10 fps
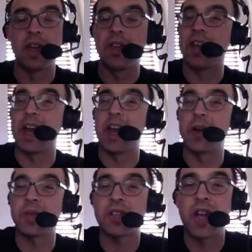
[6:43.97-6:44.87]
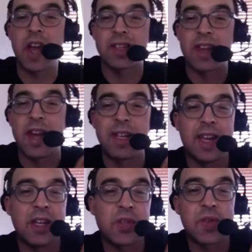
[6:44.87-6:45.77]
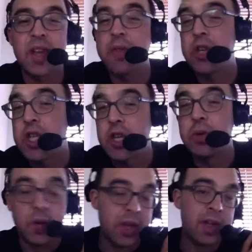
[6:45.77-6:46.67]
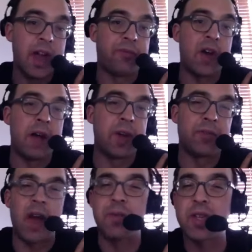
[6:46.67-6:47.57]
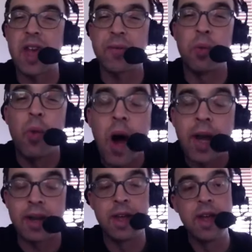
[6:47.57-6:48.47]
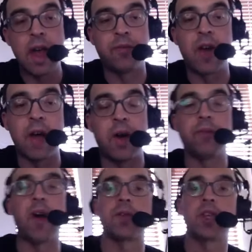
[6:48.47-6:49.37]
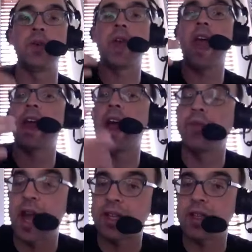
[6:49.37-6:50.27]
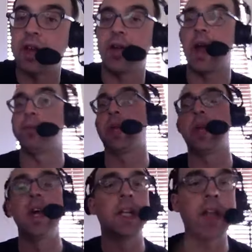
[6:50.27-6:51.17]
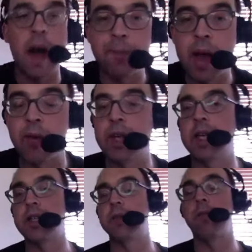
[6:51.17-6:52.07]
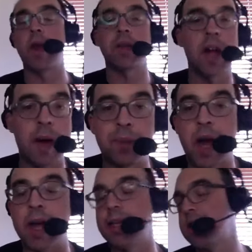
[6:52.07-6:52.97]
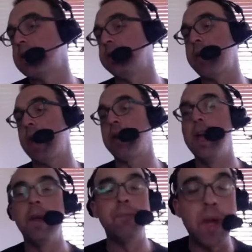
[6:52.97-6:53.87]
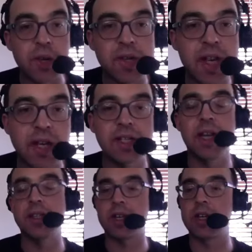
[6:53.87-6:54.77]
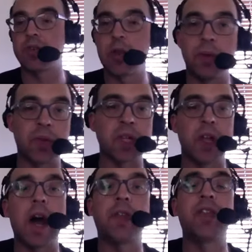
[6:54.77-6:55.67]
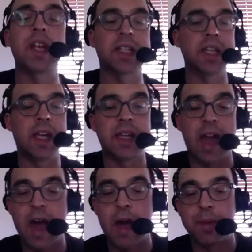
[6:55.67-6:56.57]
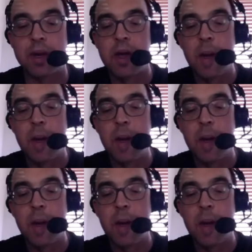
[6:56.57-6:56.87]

They got outchanced at high danger 7-2 at 5-on-5 or 7-1 at 5-on-5. So you can't have that stuff happening. Top pairing needs to be better. Top line needs to be better. Middle six needs to contribute. There's a lot of things that need to happen.